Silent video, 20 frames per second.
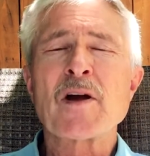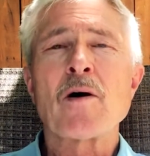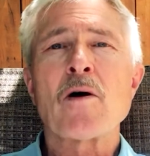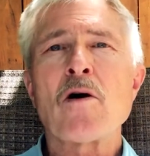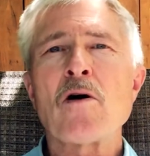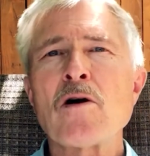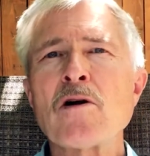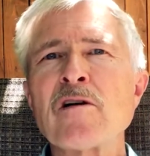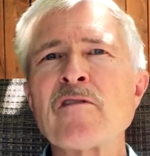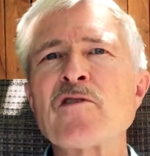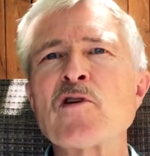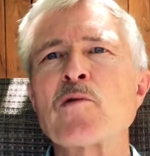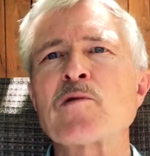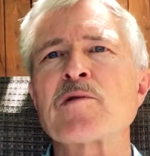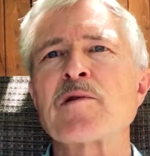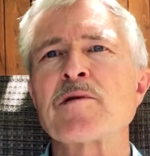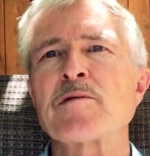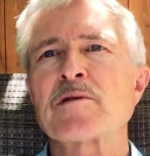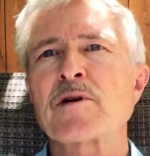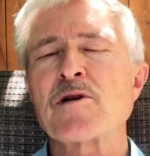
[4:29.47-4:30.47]
All of those
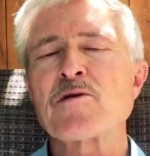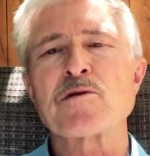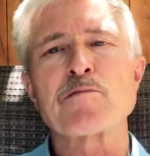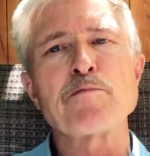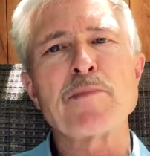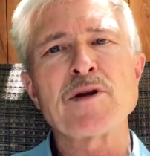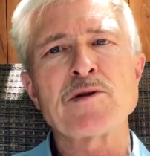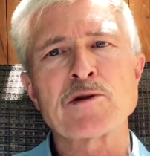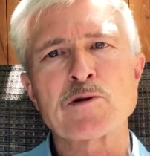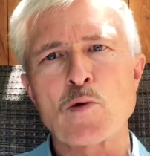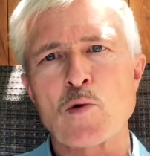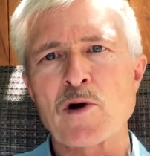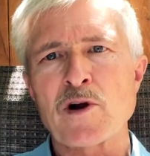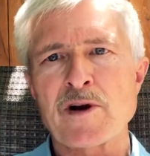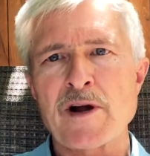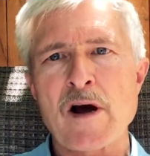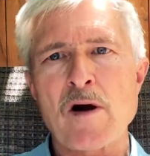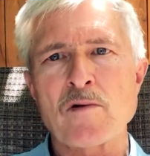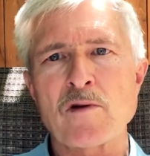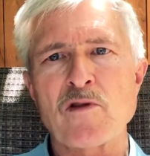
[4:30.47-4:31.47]
things can be sorted
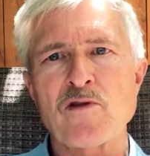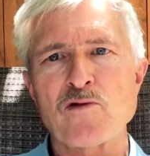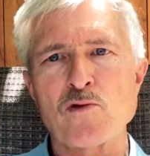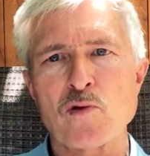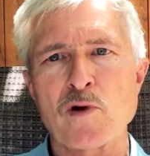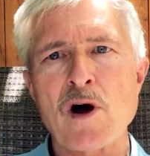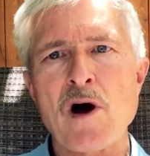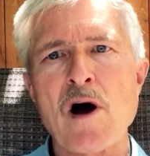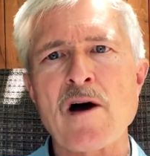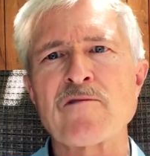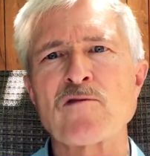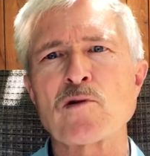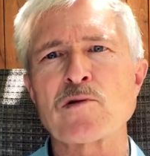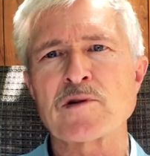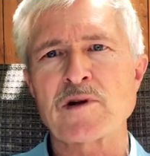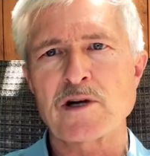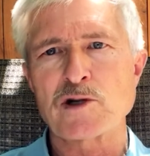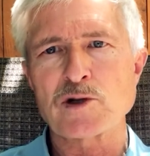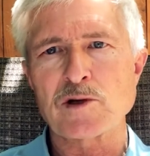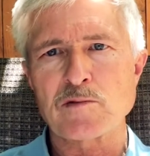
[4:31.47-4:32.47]
out through
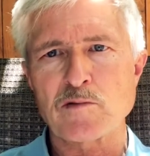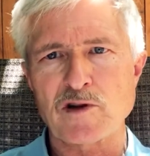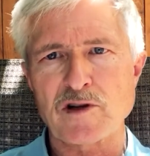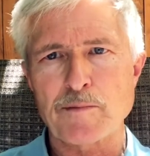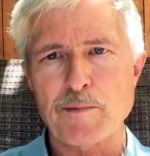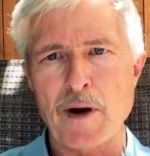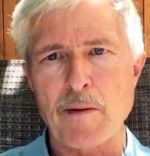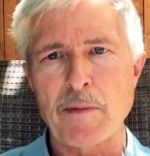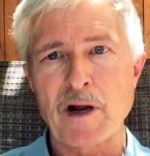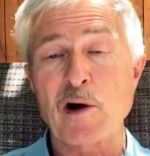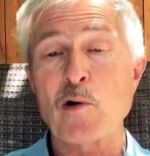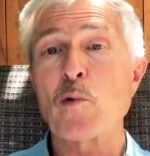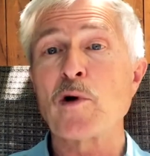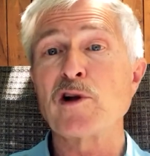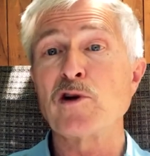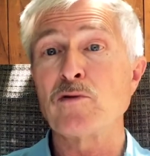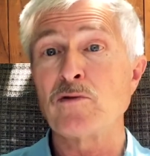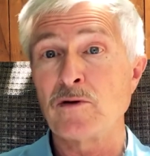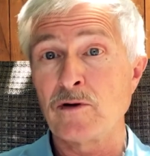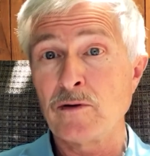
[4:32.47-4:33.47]
conversations with the public when
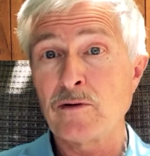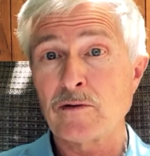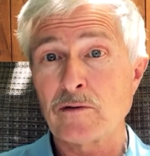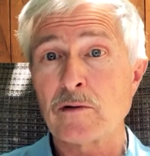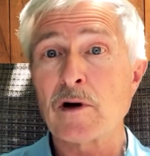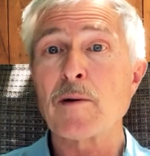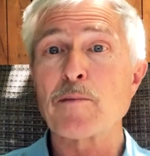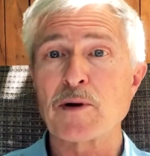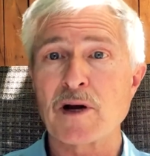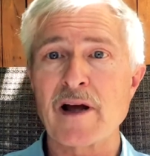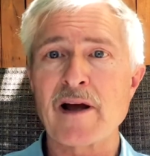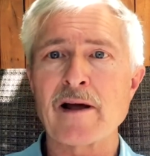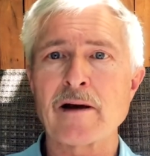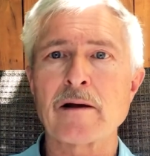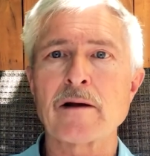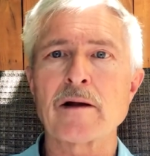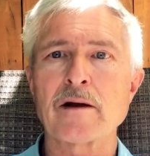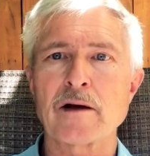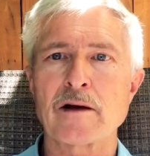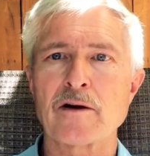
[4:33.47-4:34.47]
you do a plan
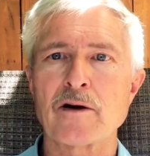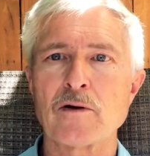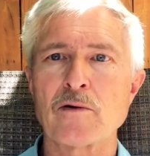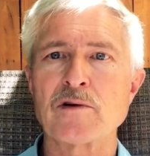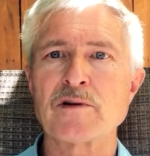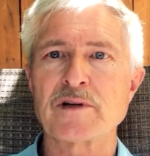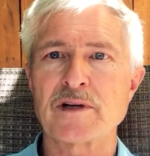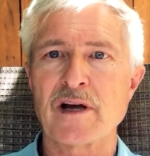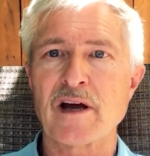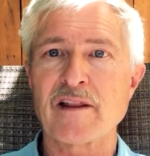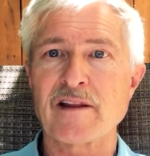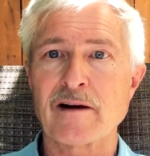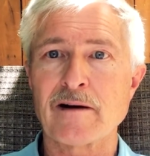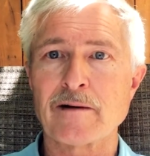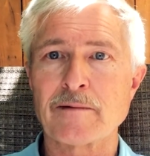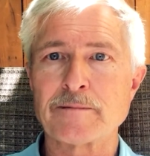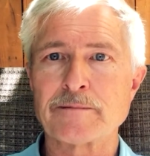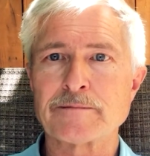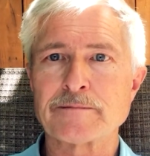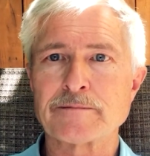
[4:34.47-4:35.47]
and a code together.